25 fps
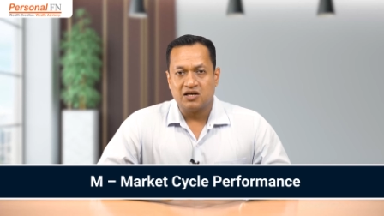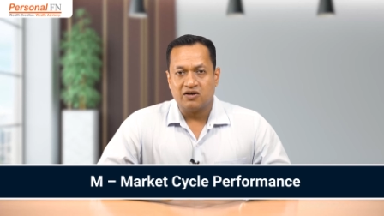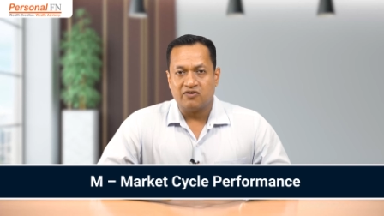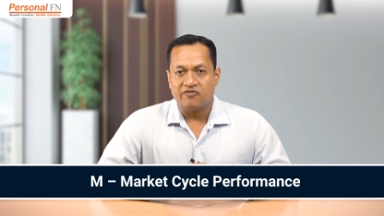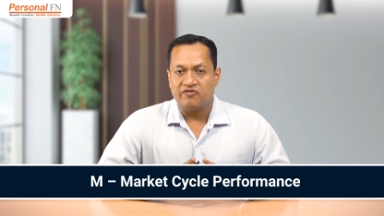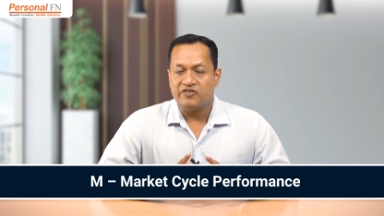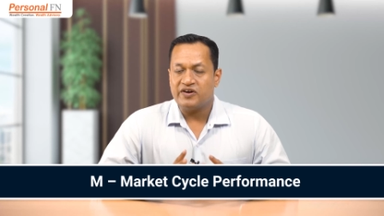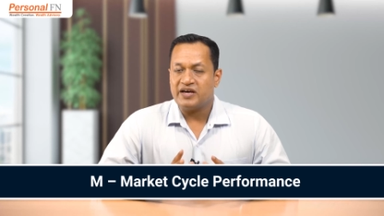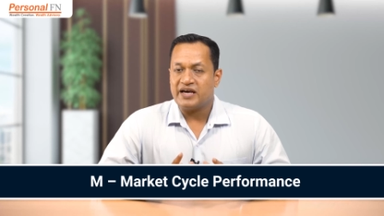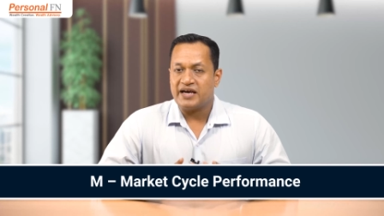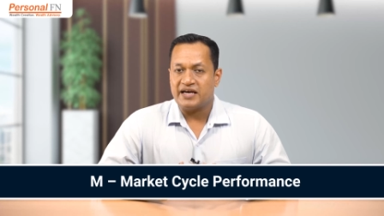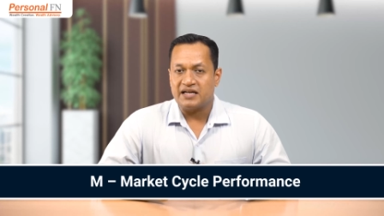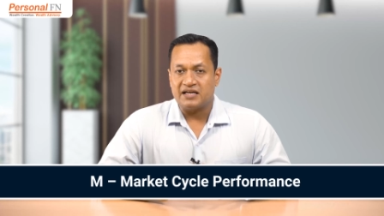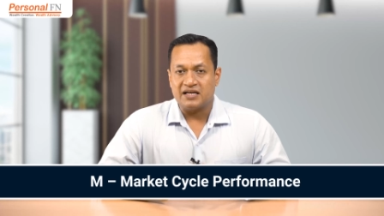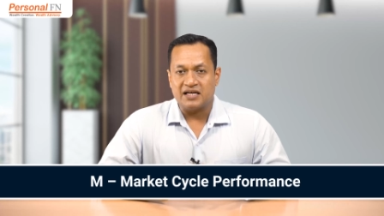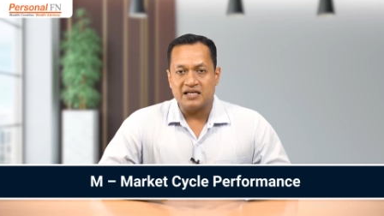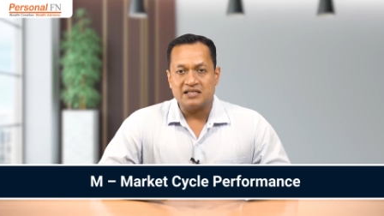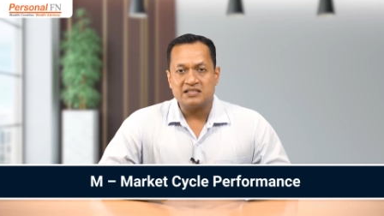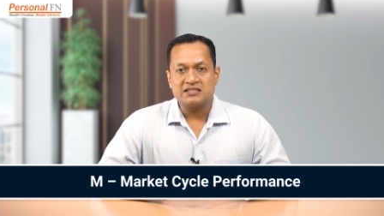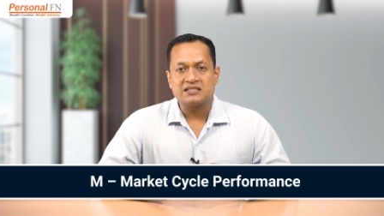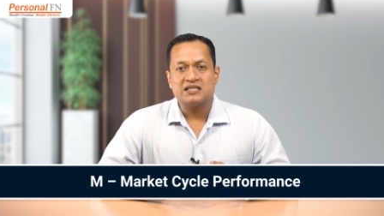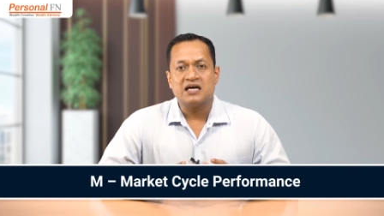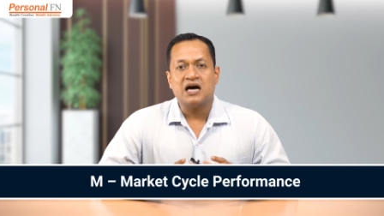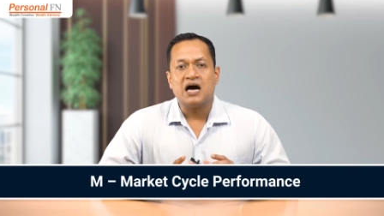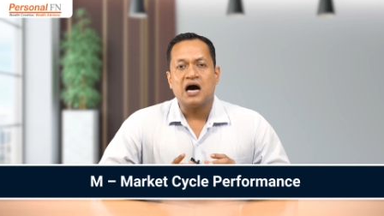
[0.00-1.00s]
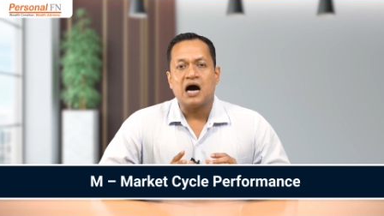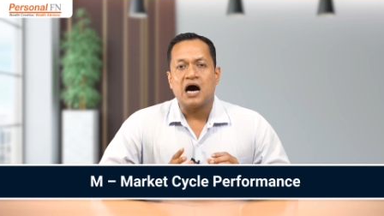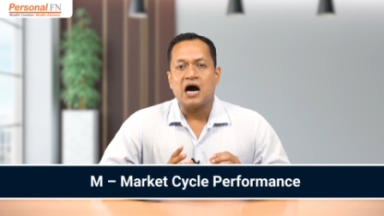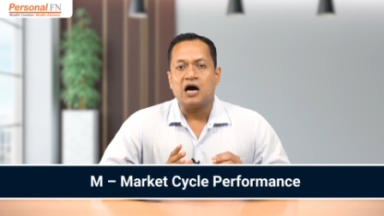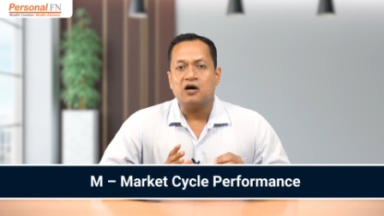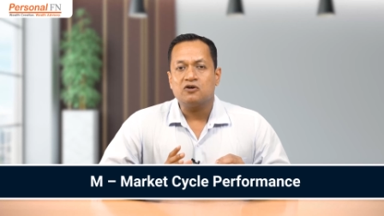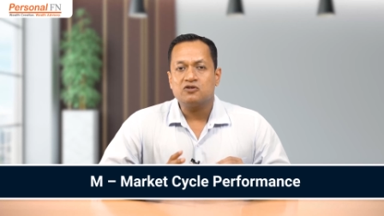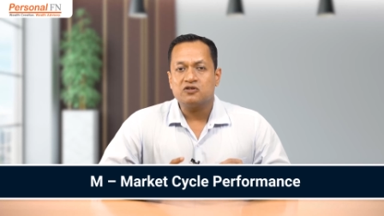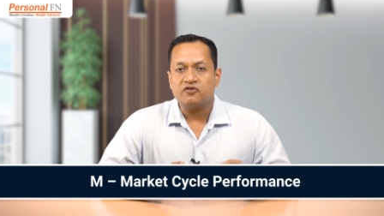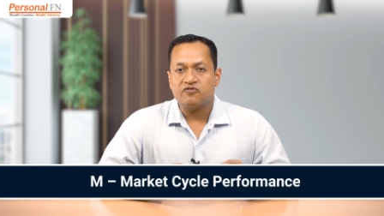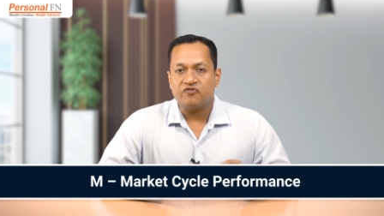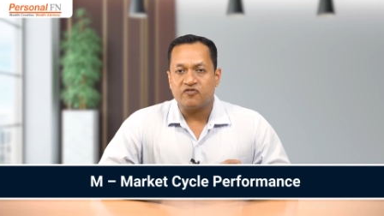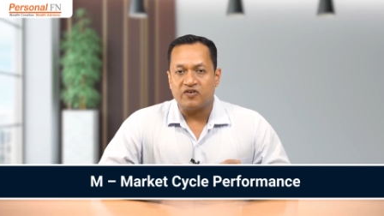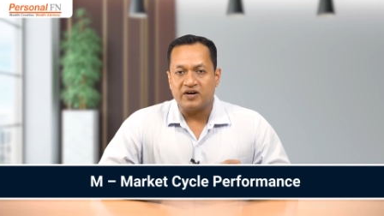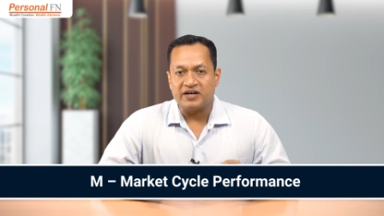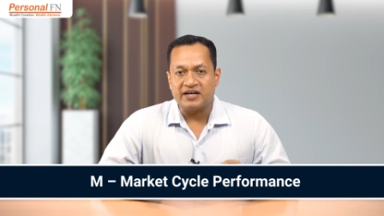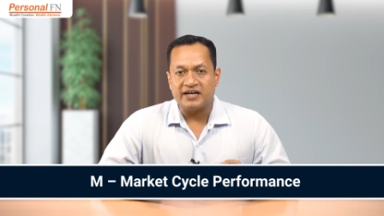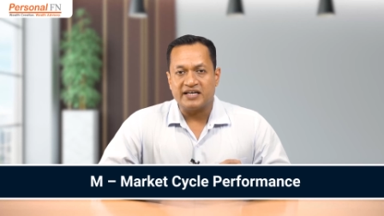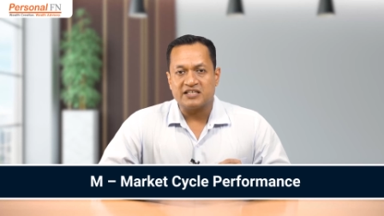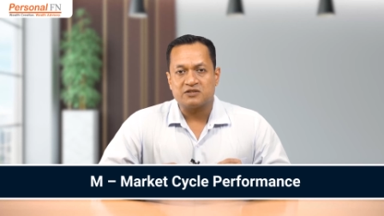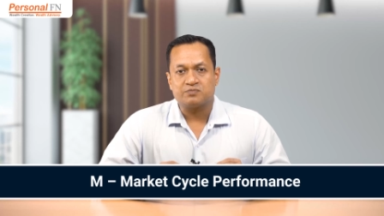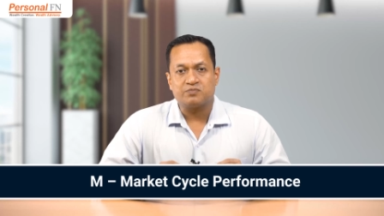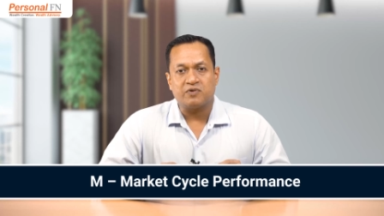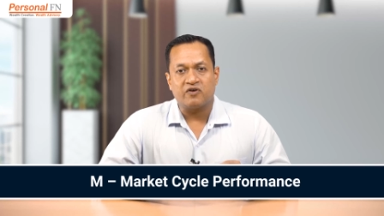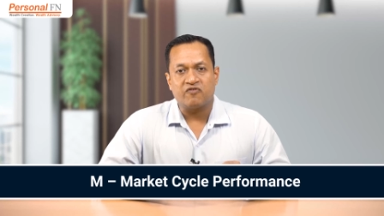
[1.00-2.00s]
We analyze how the fund
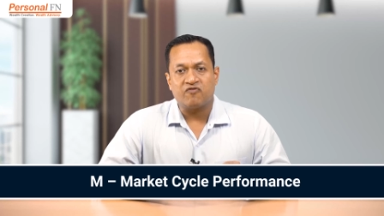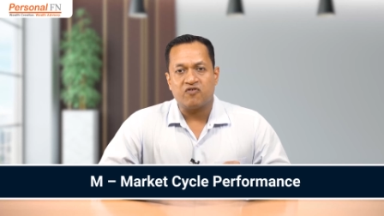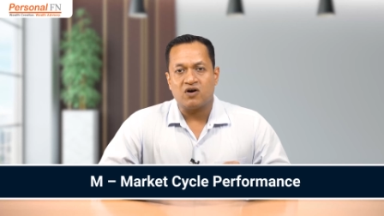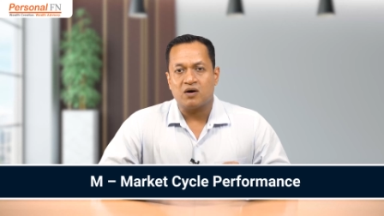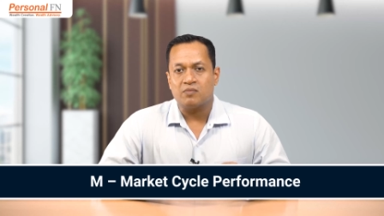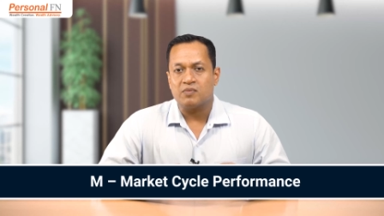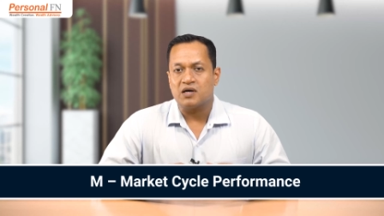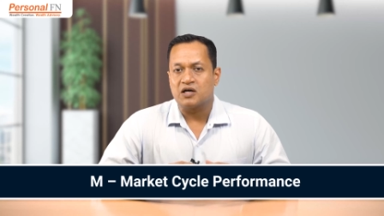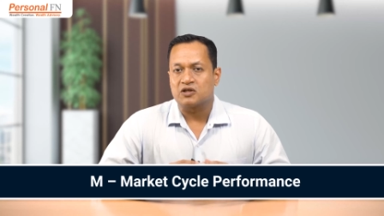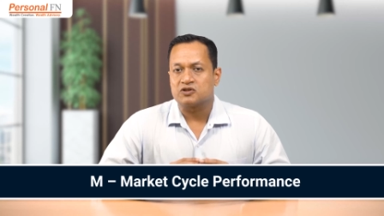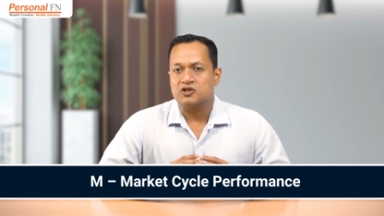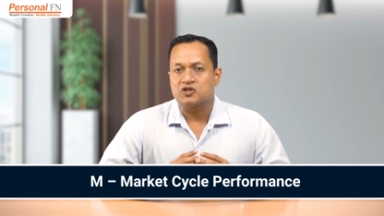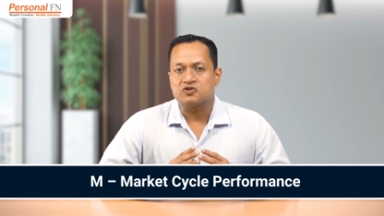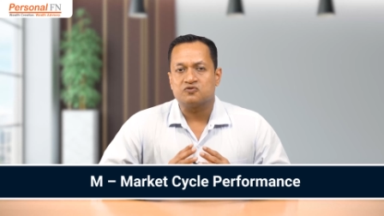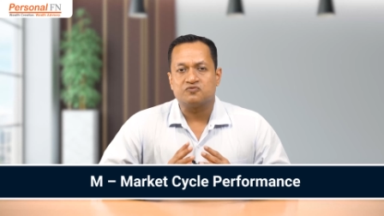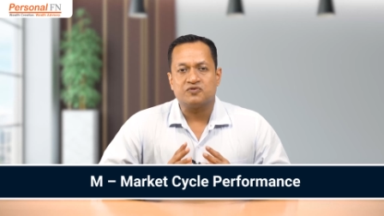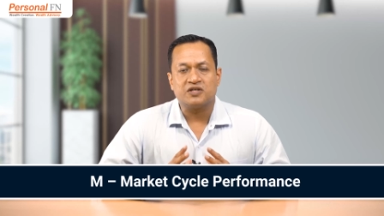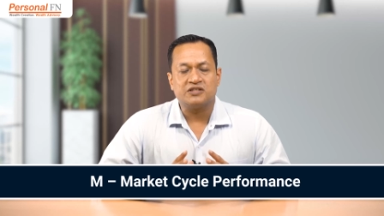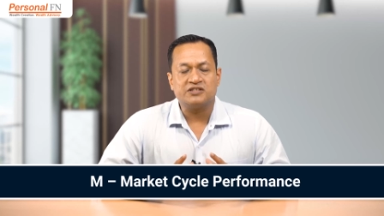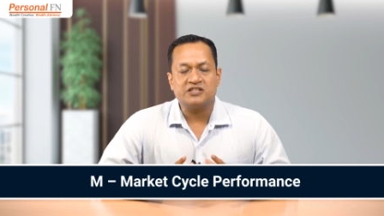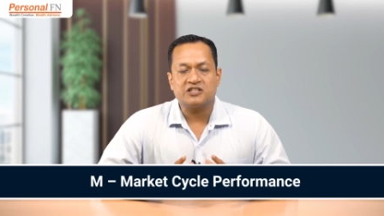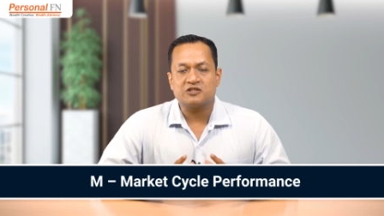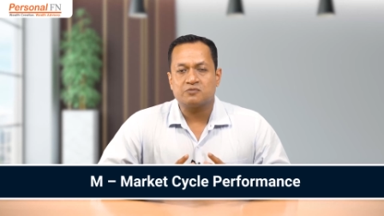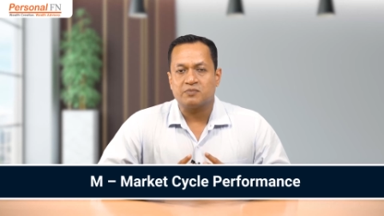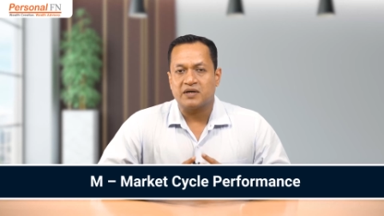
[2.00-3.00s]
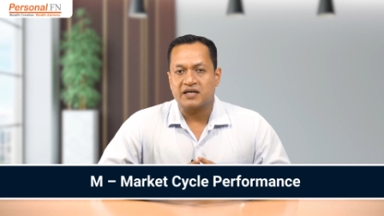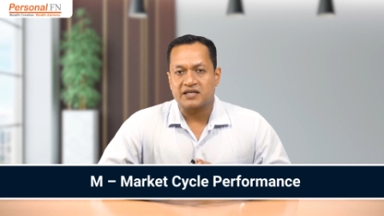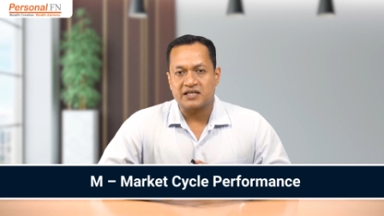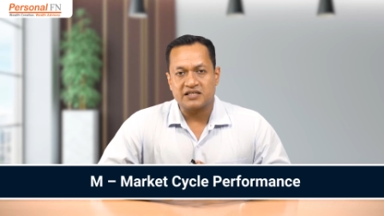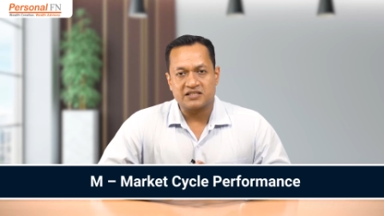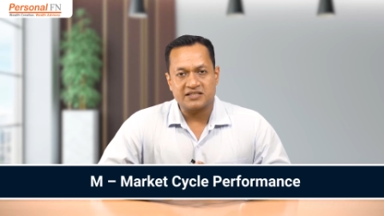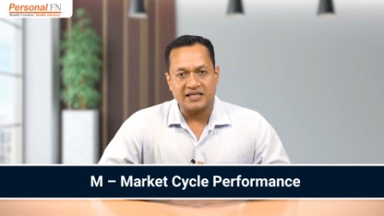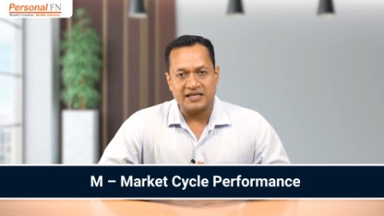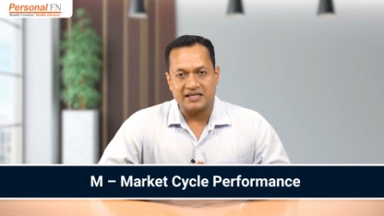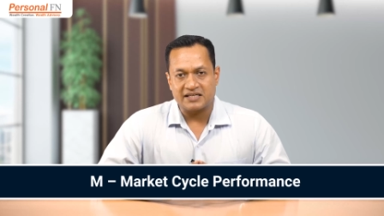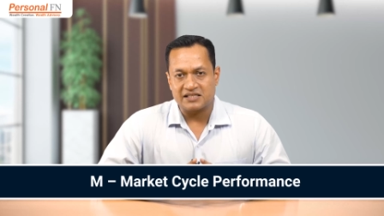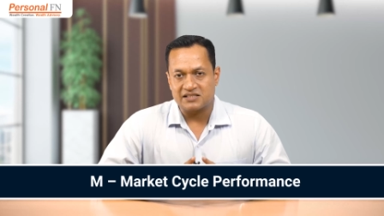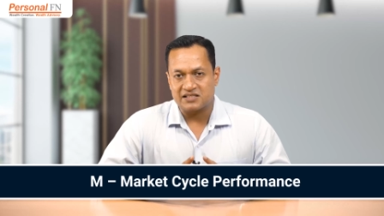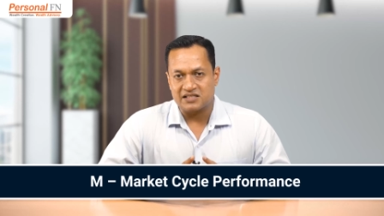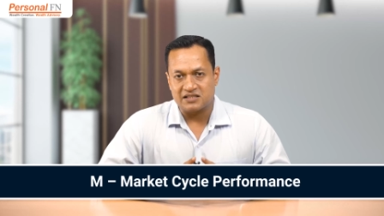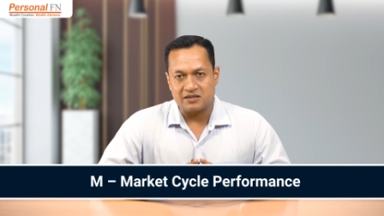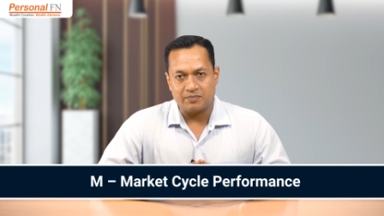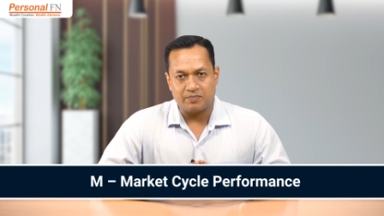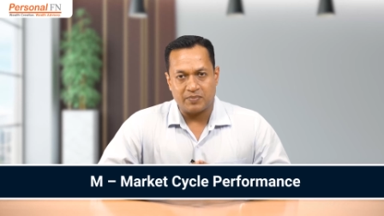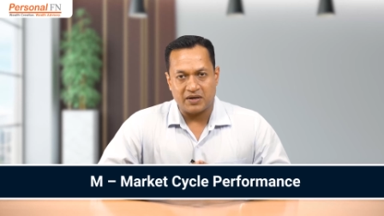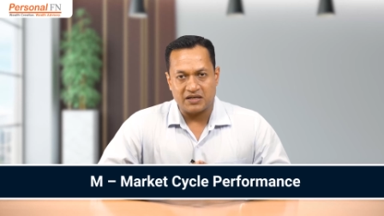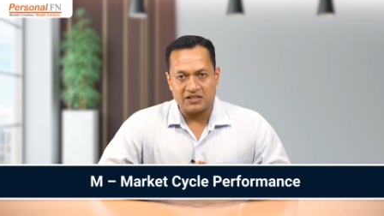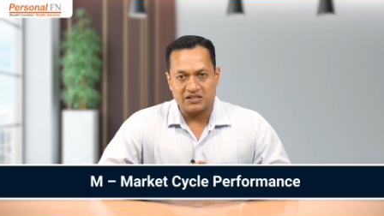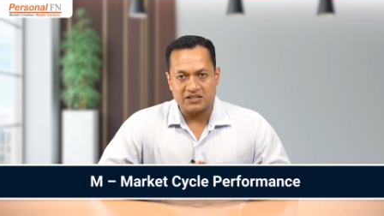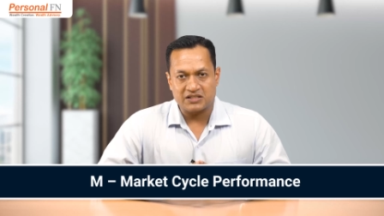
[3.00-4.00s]
has performed across various market cycles in the
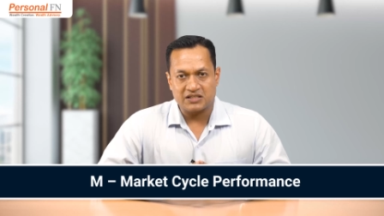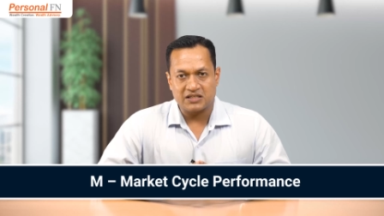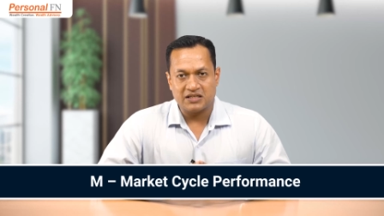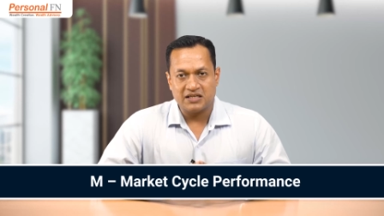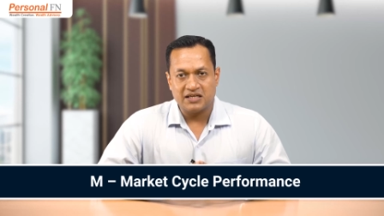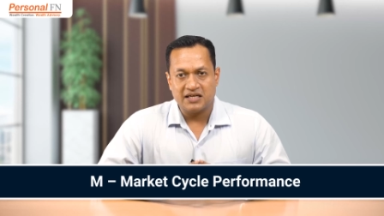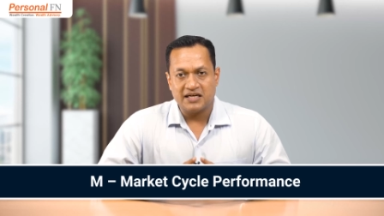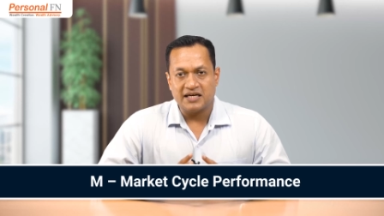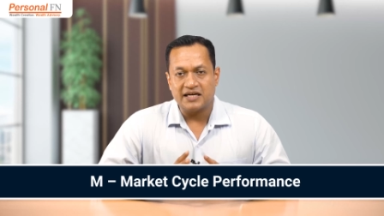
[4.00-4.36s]
past,